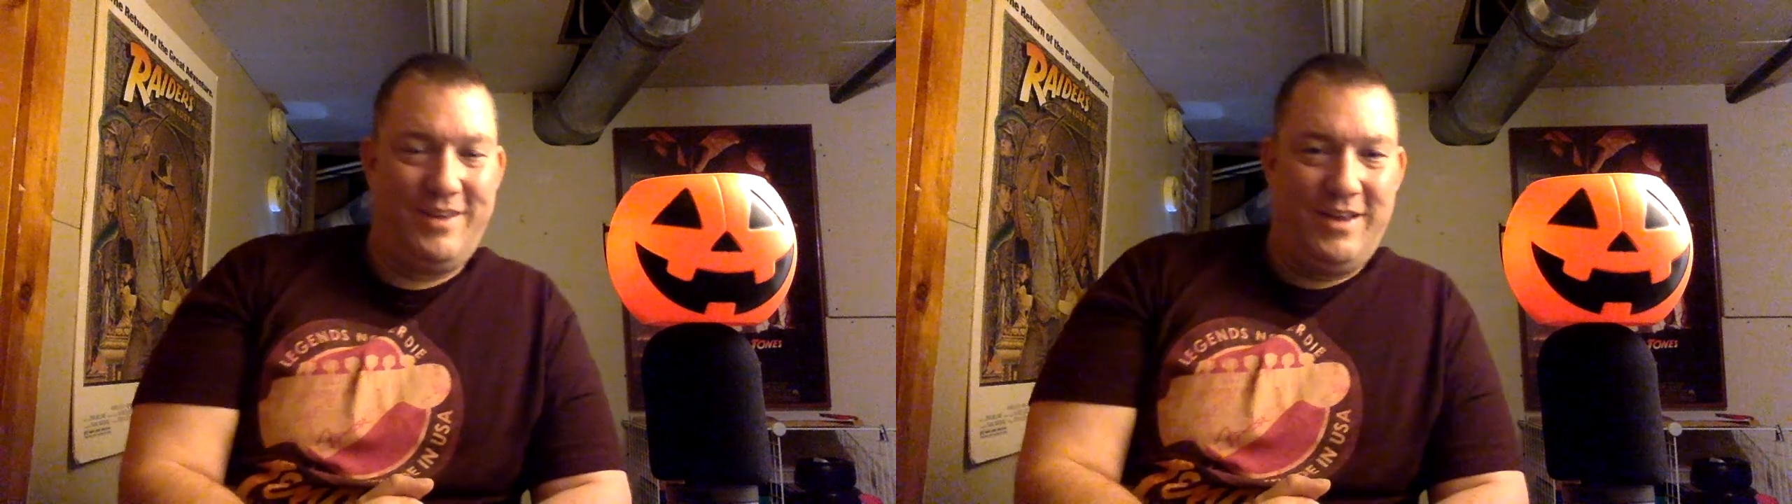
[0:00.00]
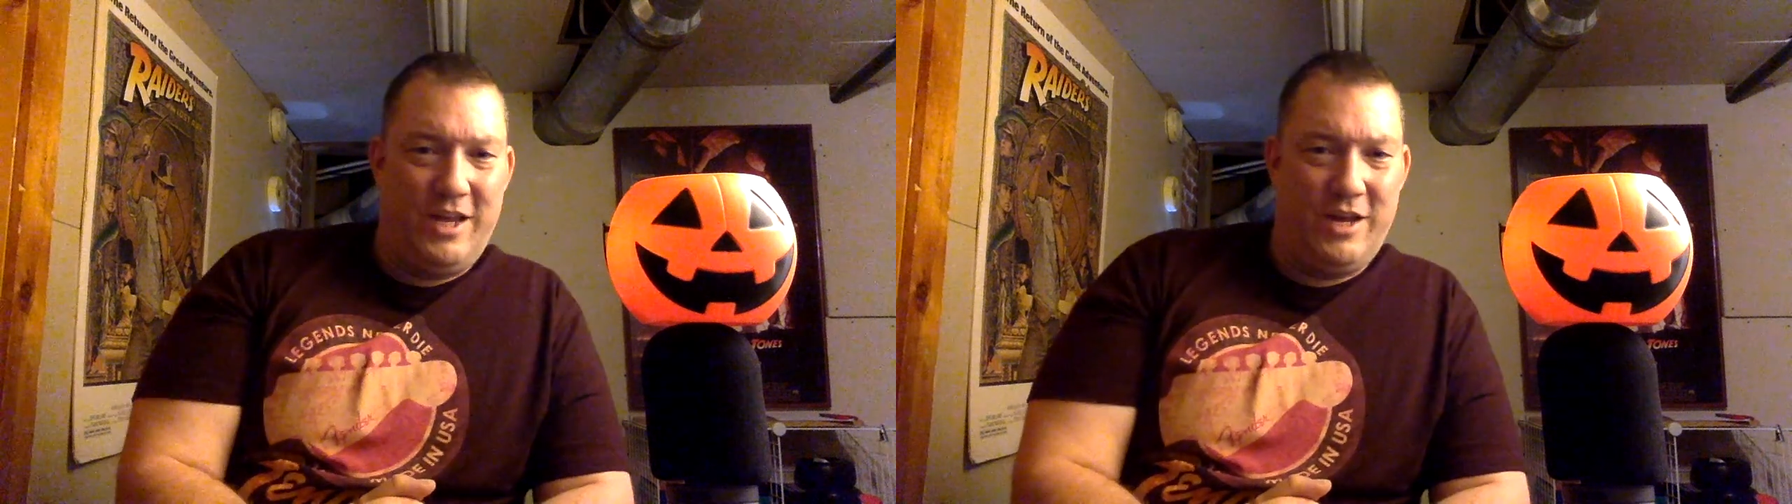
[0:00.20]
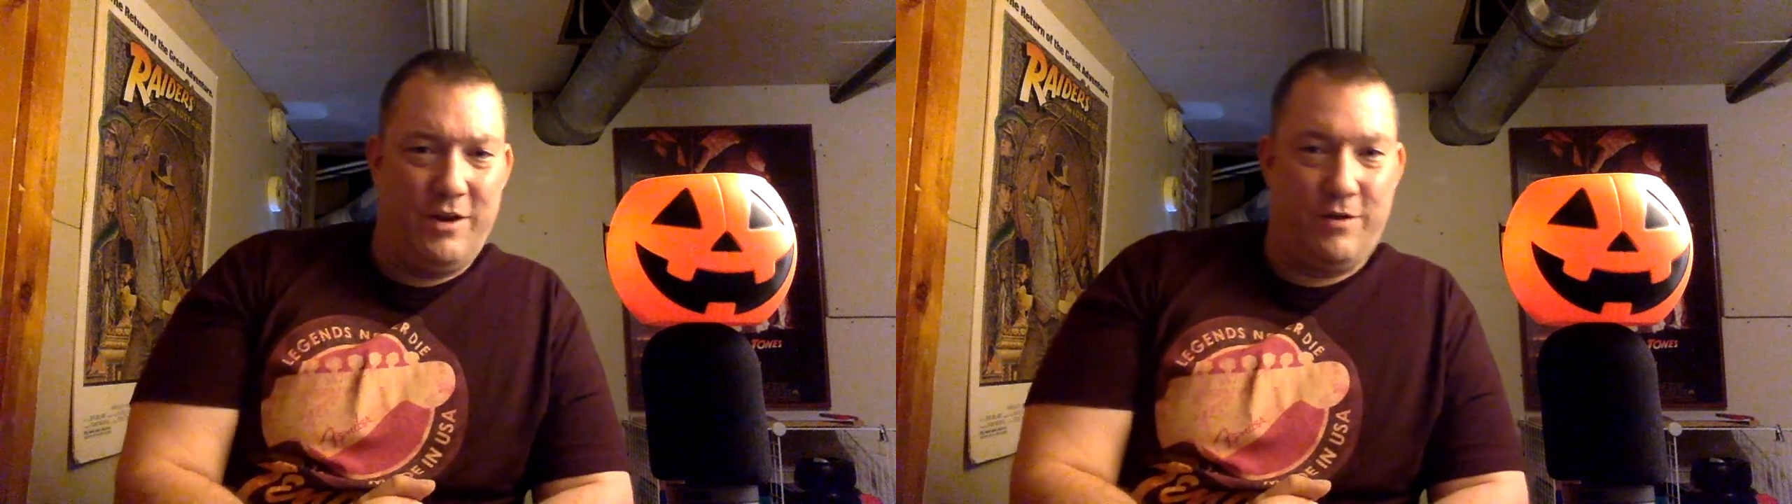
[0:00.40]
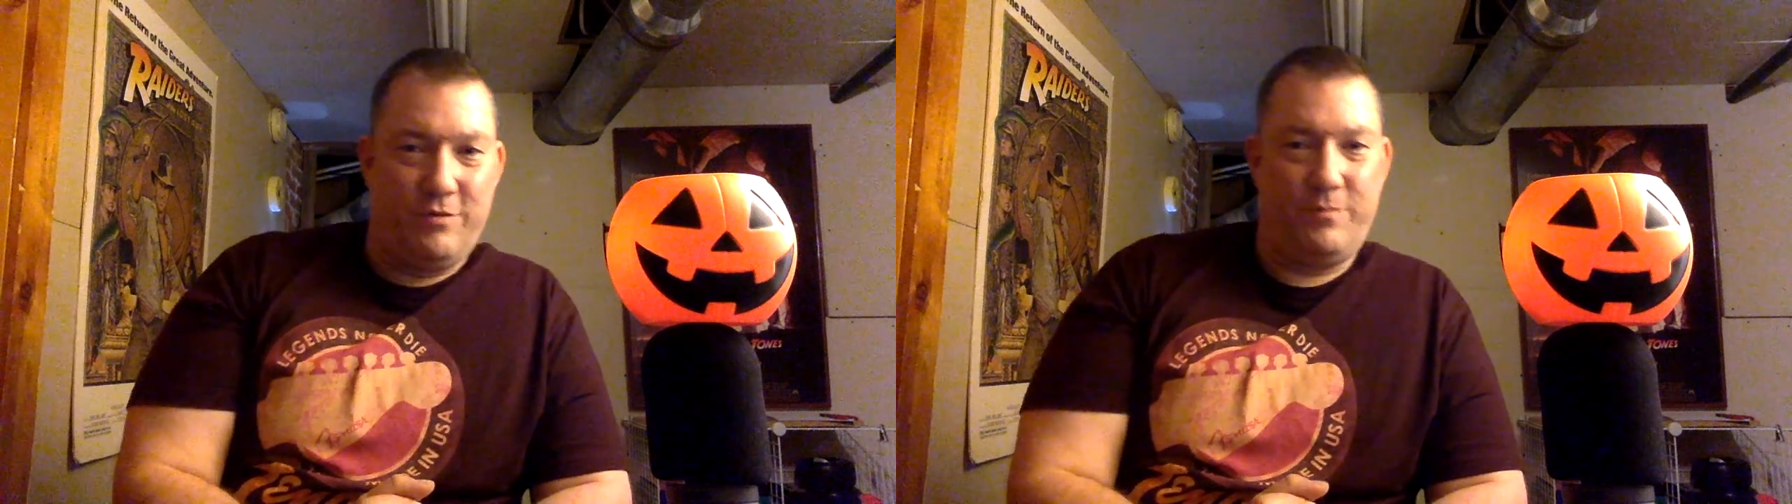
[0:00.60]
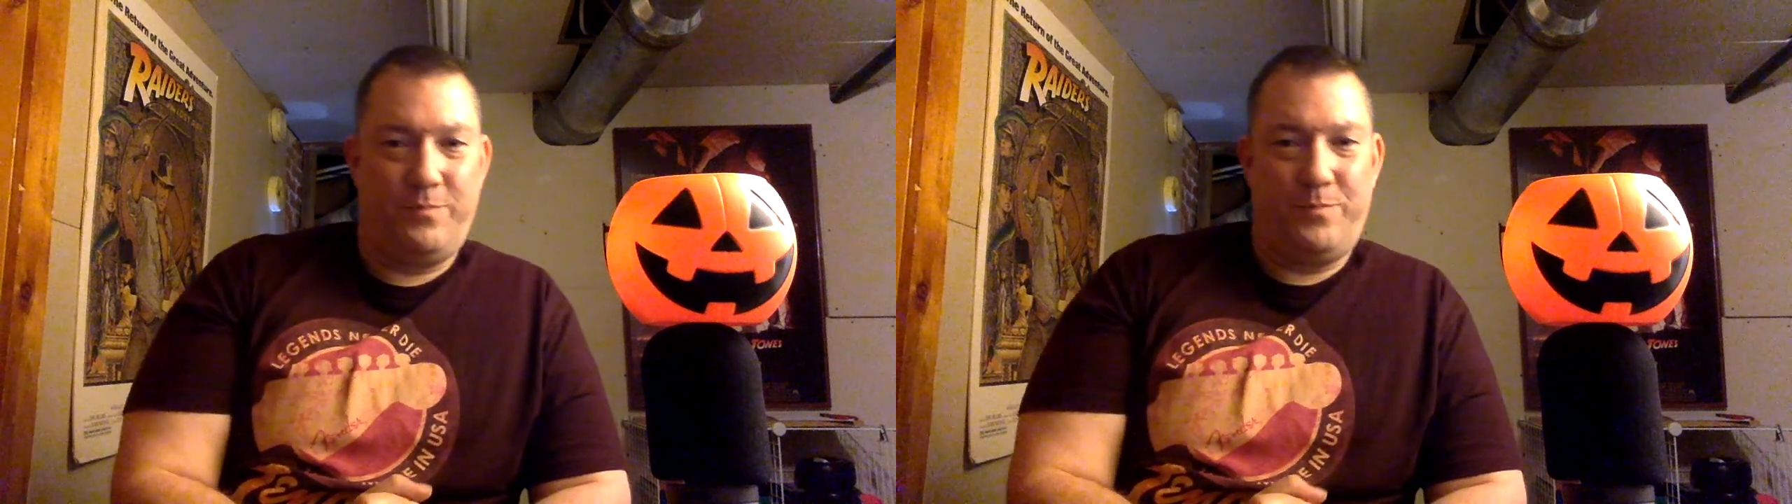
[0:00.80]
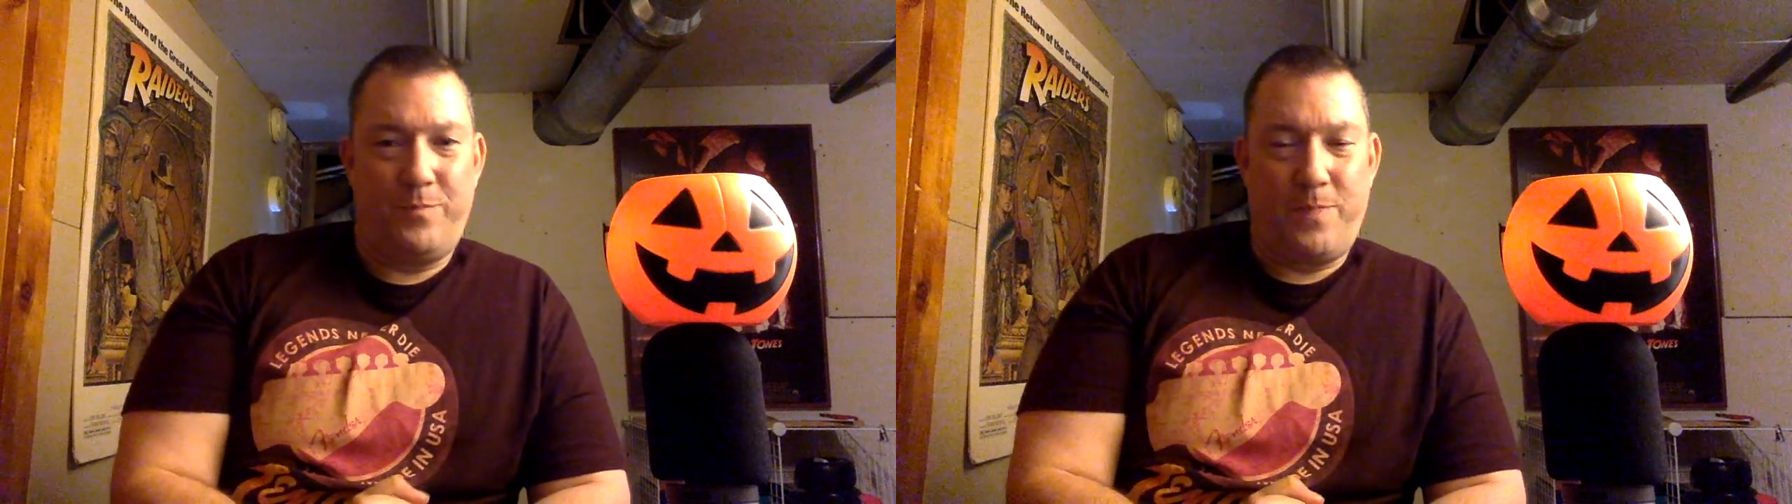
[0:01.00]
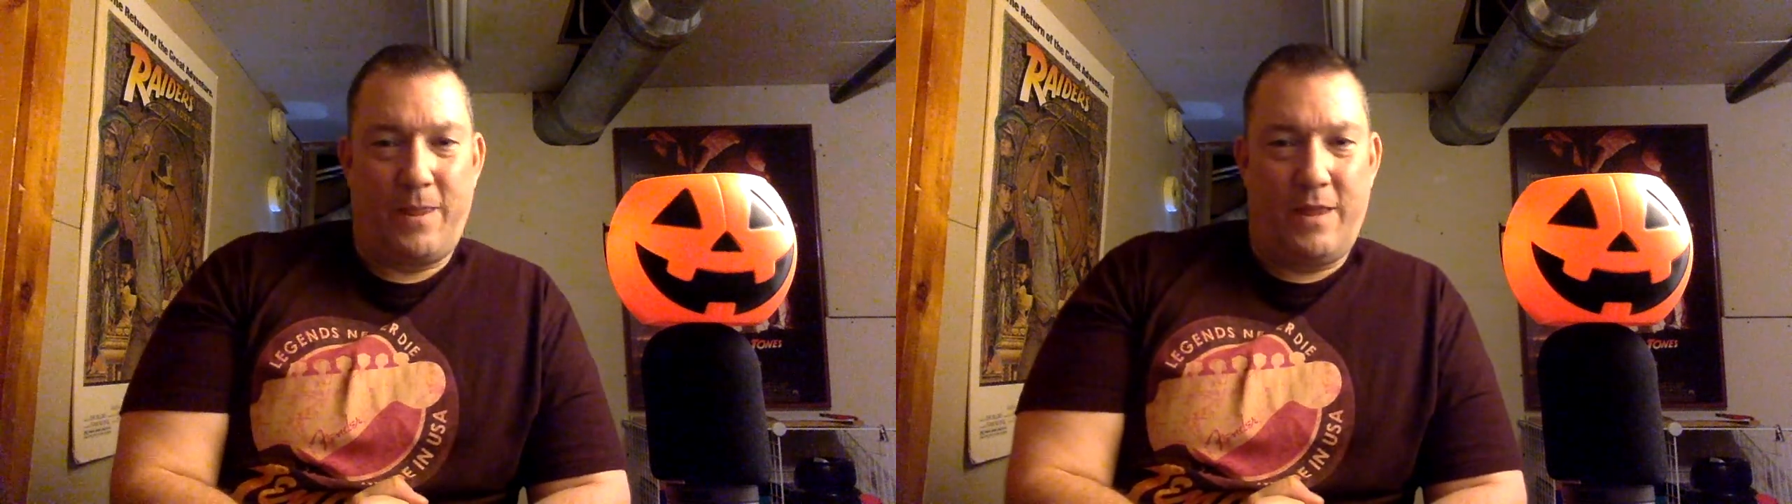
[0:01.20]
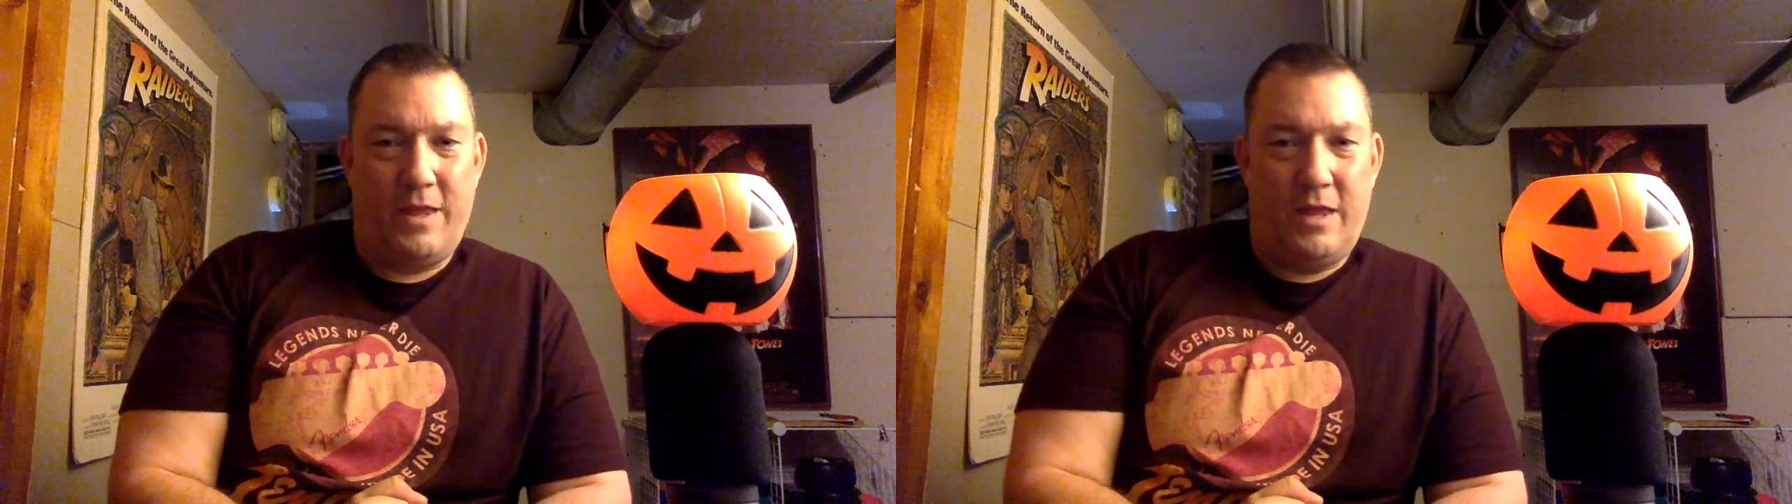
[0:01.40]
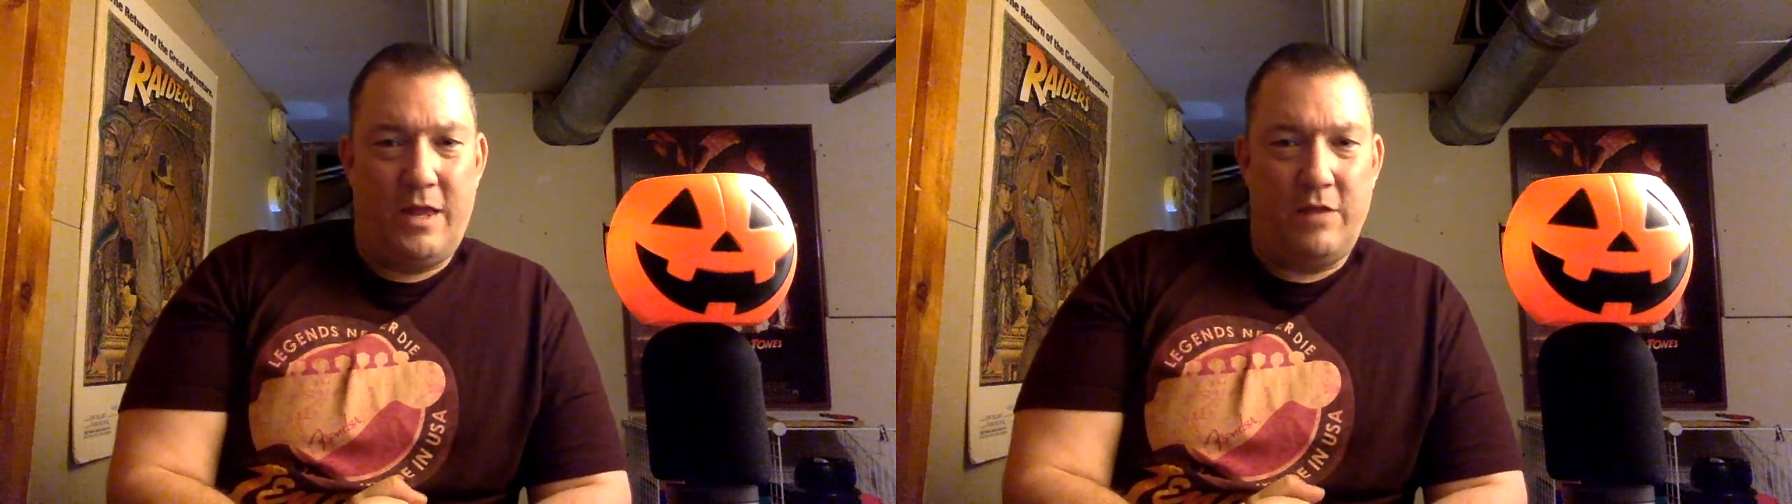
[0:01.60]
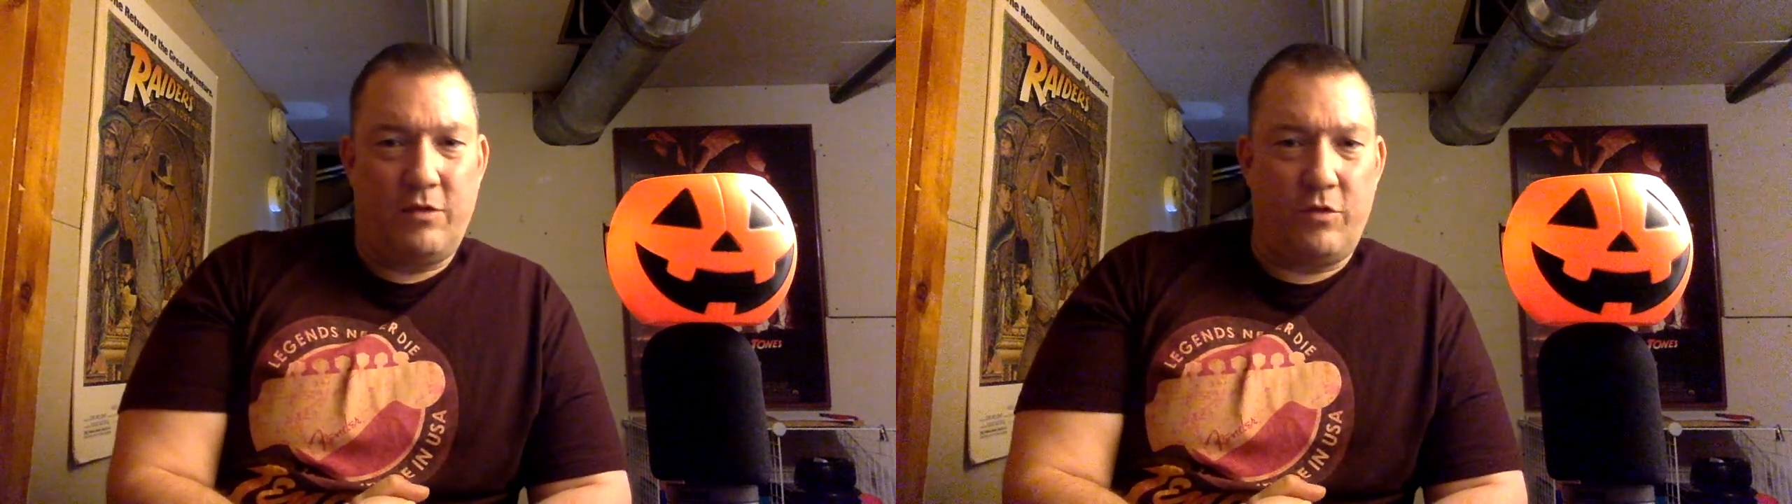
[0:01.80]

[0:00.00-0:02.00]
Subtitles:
you know. So